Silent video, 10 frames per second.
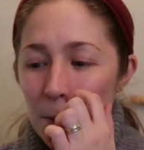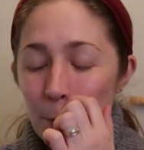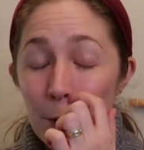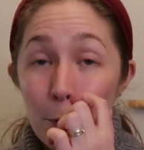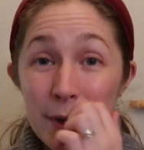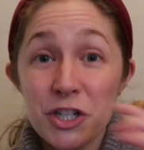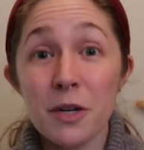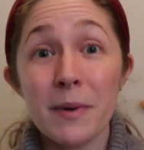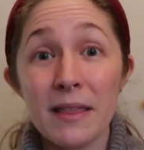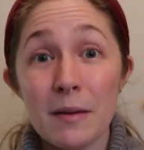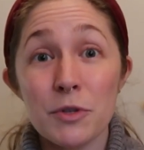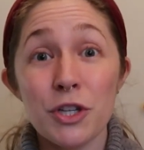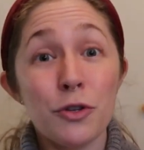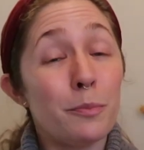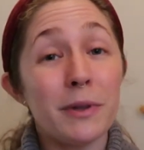We will be shipping them
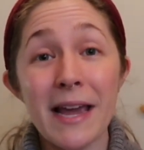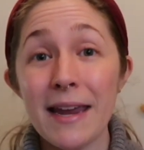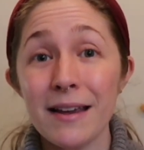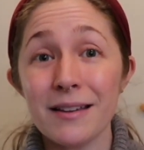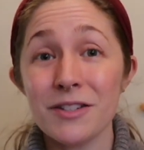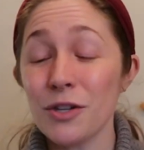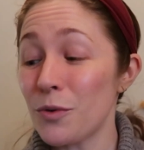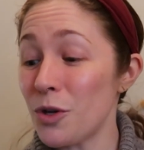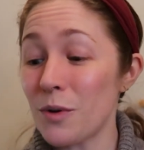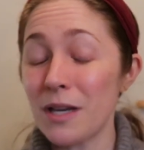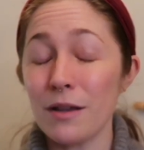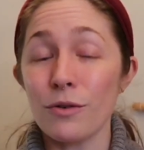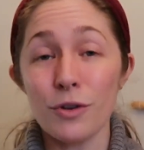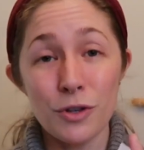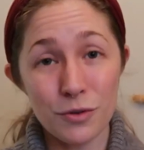to you blank, so you can
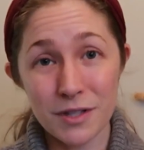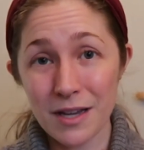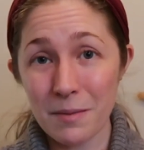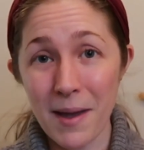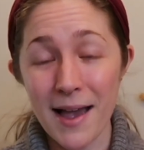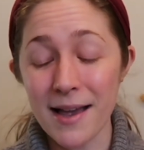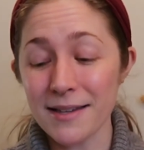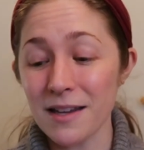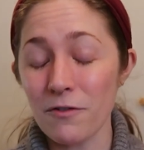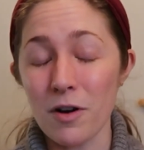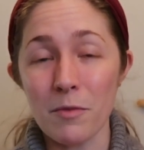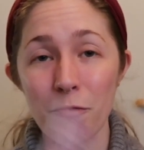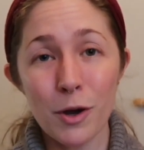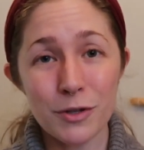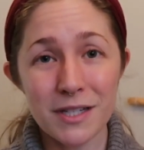either use them as a form
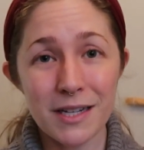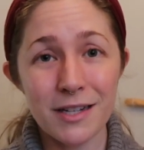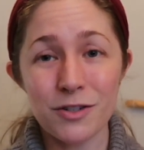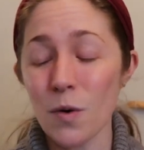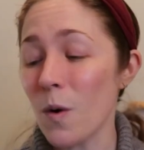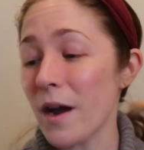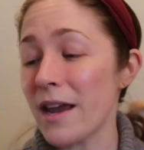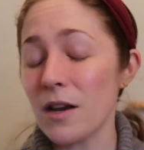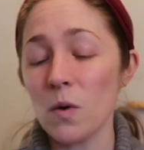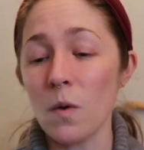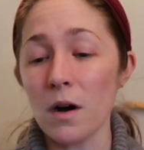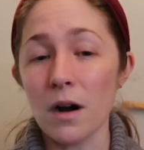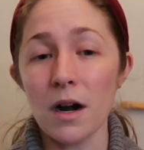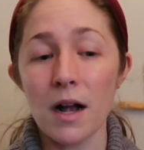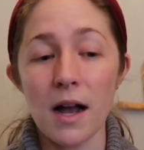of postage or in
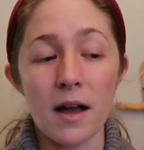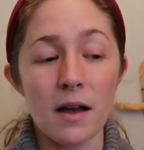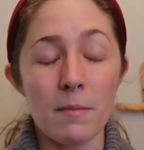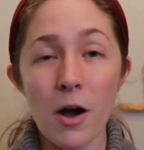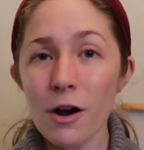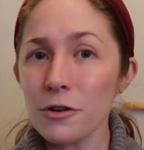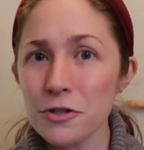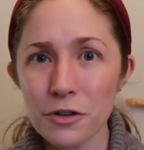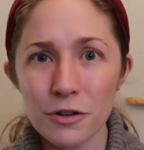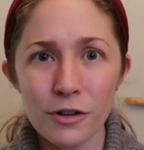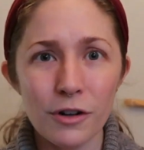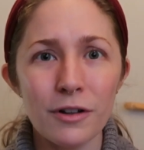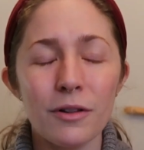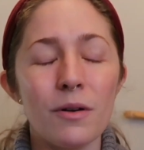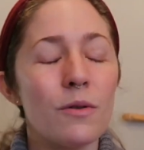your art
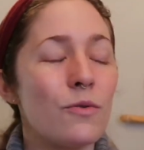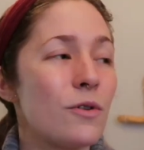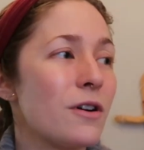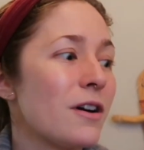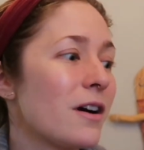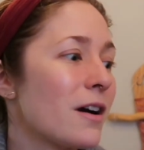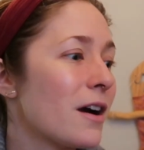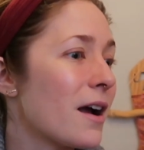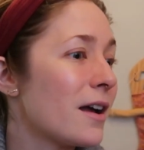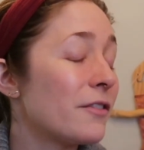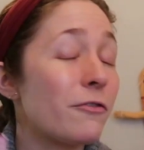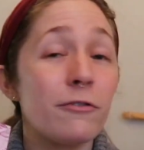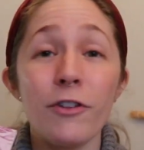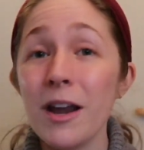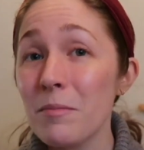journal, or
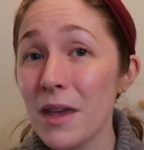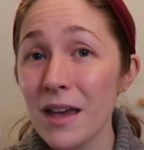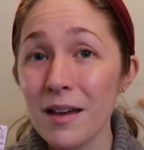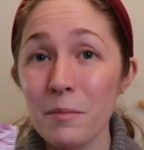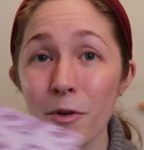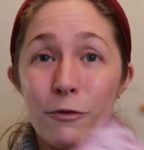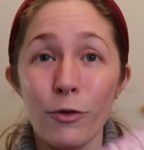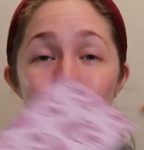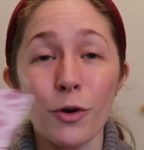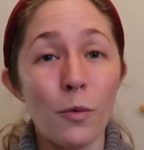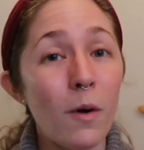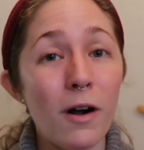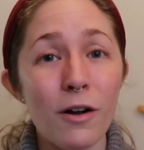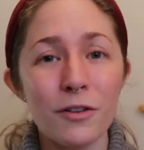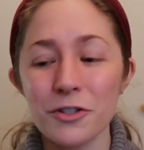frame them for your
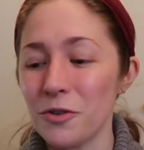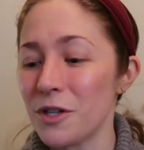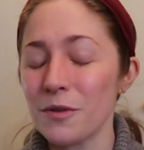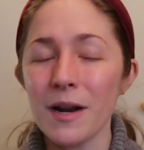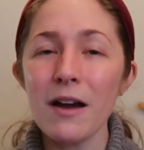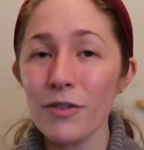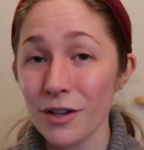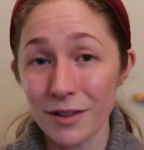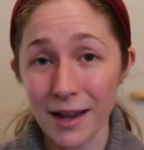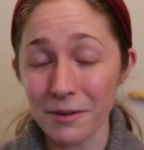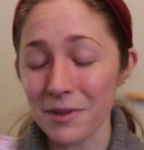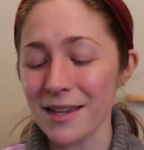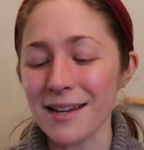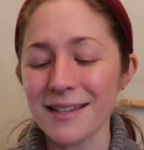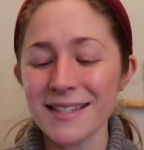walls. You can do whatever you'd like with
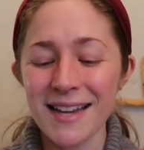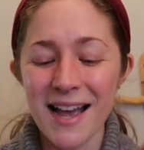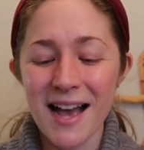these.